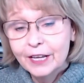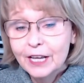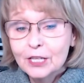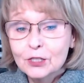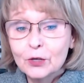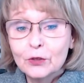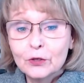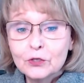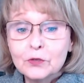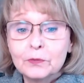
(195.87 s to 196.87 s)
So
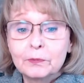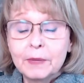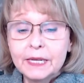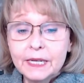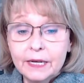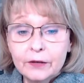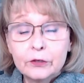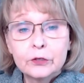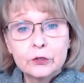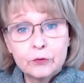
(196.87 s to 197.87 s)
there's many
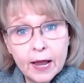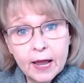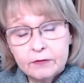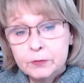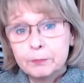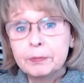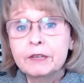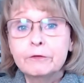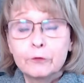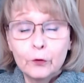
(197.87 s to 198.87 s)
other drafts
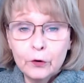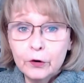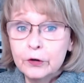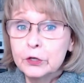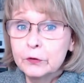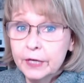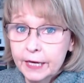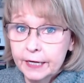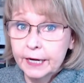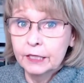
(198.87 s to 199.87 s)
before you
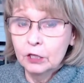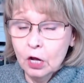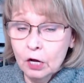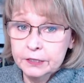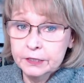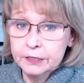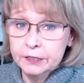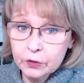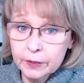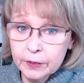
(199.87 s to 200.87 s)
get a locked-in
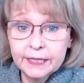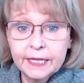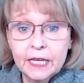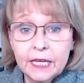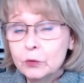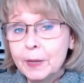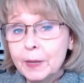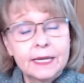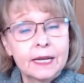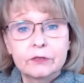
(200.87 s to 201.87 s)
script. And again, you may
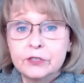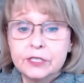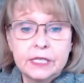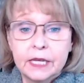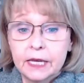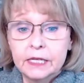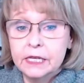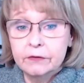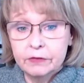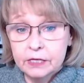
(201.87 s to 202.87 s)
never see any
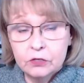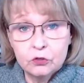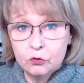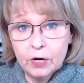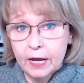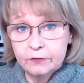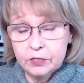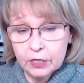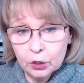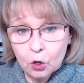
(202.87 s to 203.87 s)
of these drafts
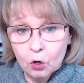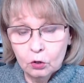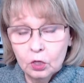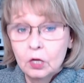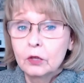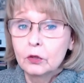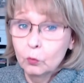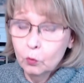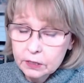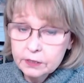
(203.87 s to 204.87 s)
at all. The
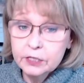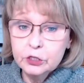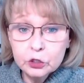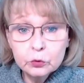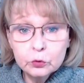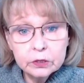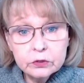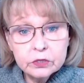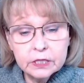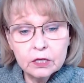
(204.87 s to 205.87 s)
one that you will
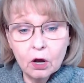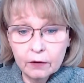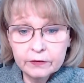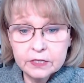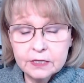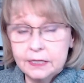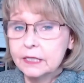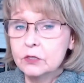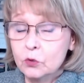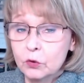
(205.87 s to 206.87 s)
see, obviously,
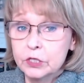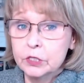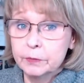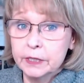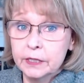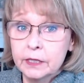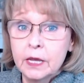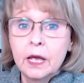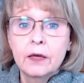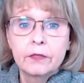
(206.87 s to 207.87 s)
is going to be
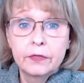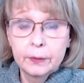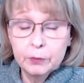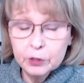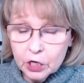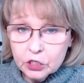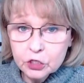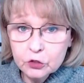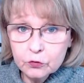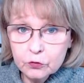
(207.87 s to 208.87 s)
the
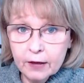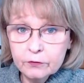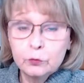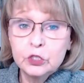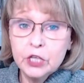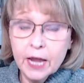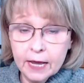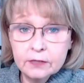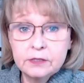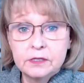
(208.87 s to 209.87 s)
production draft, which
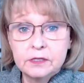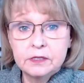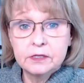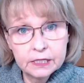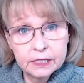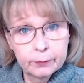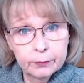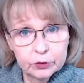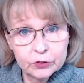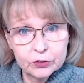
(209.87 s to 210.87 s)
has the scene
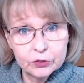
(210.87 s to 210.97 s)
numbers.